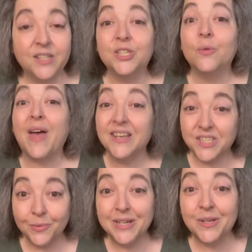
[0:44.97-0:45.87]
So that's
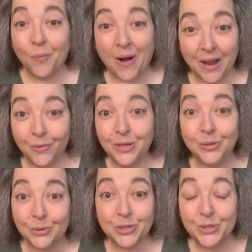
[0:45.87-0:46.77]
the reason why we
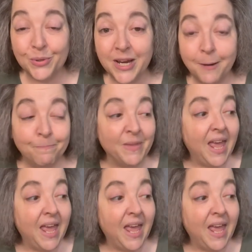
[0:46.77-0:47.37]
dual stream.